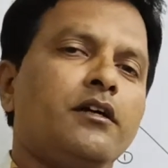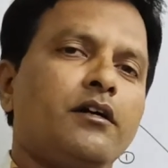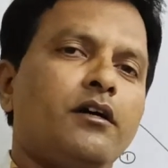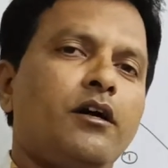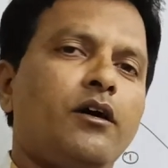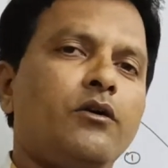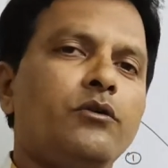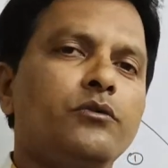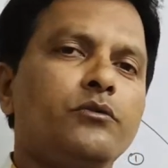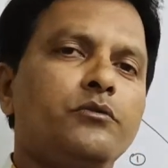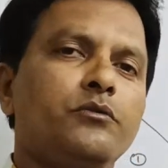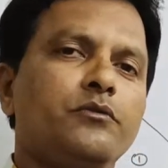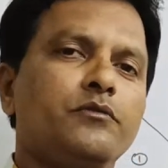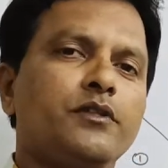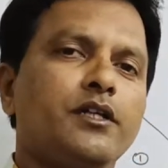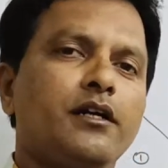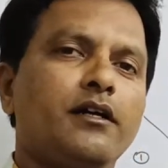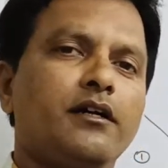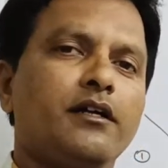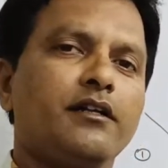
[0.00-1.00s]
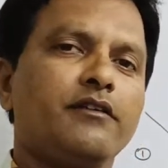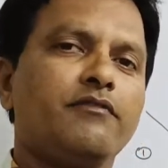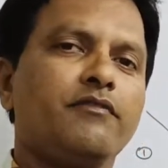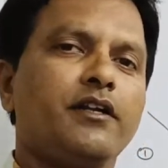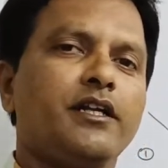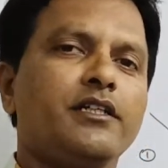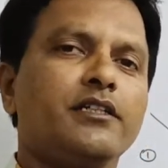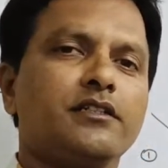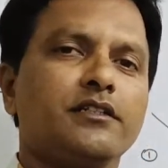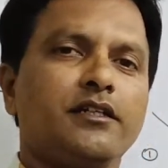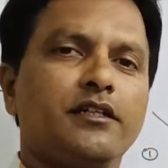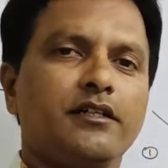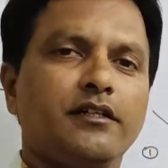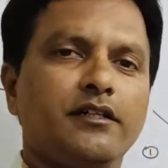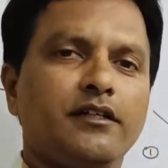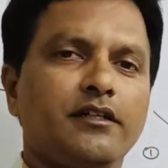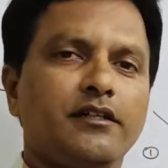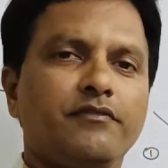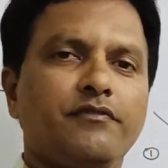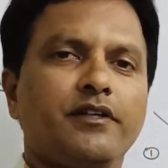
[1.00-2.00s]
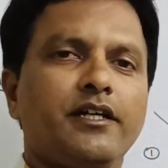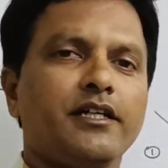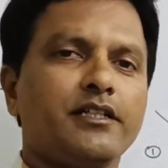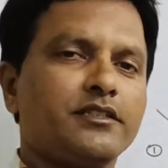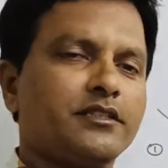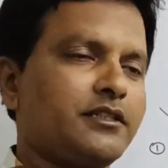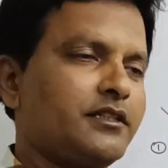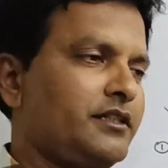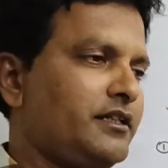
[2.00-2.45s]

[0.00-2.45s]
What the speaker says: how the reflection and refraction